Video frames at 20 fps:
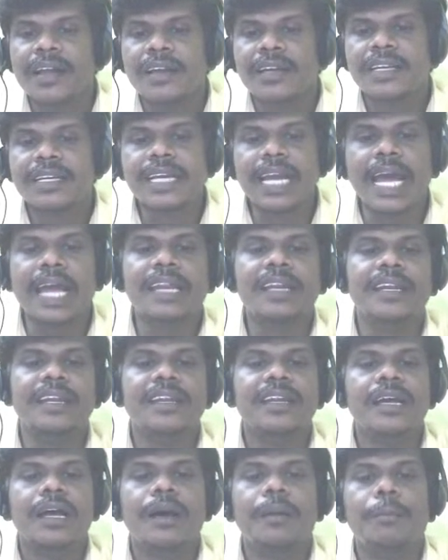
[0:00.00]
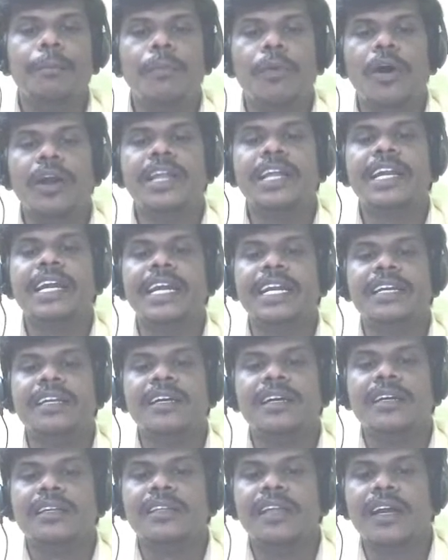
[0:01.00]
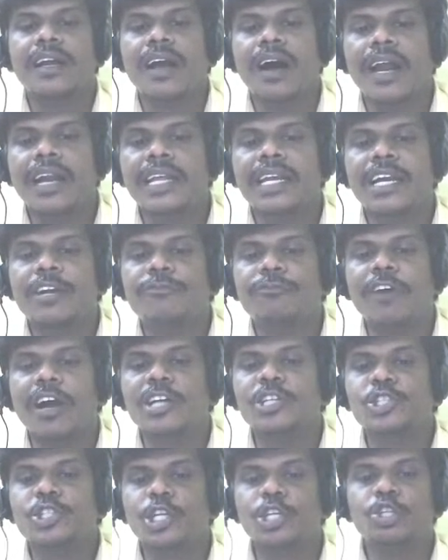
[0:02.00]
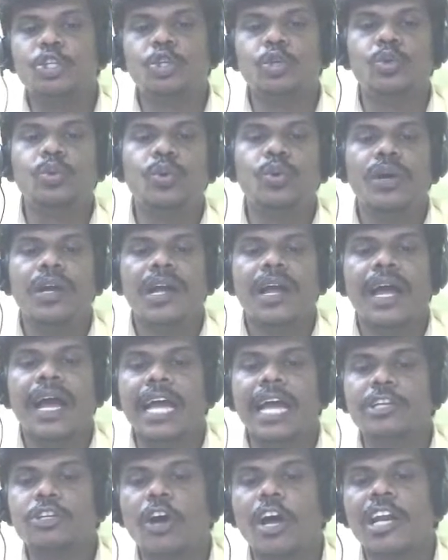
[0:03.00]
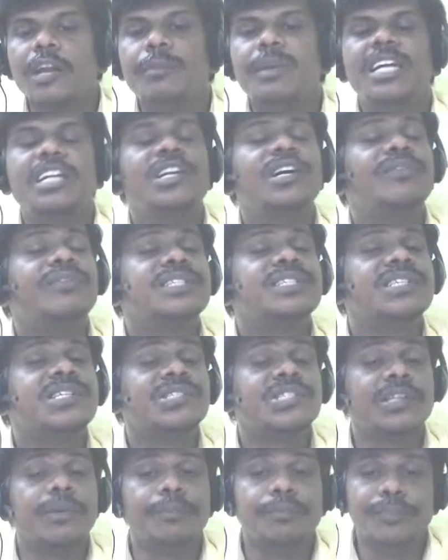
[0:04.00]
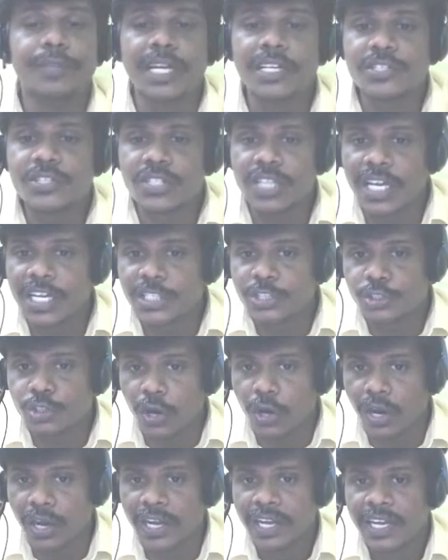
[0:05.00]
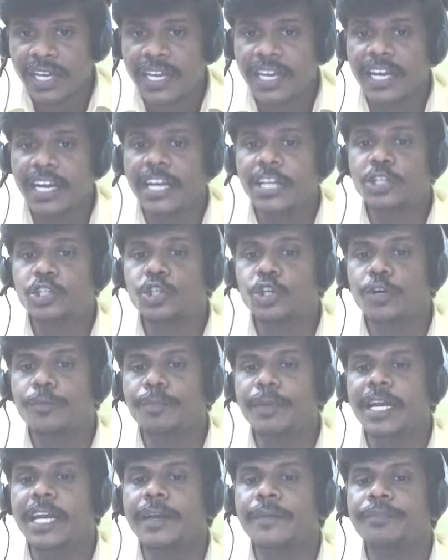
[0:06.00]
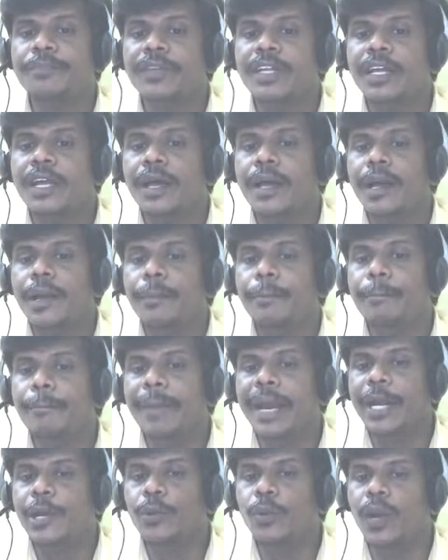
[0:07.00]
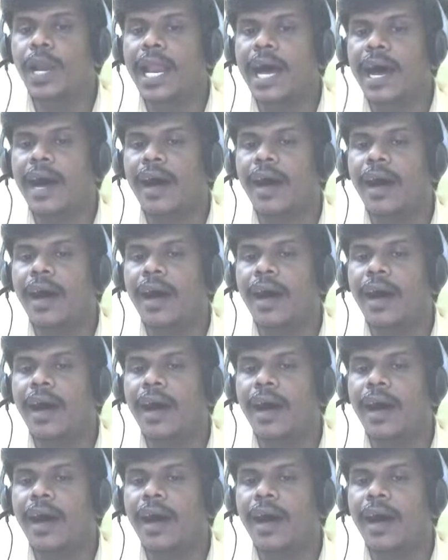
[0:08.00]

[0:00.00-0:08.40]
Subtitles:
can moderate the cardiac function through autonomic nervous system. This is wrong. It should be medulla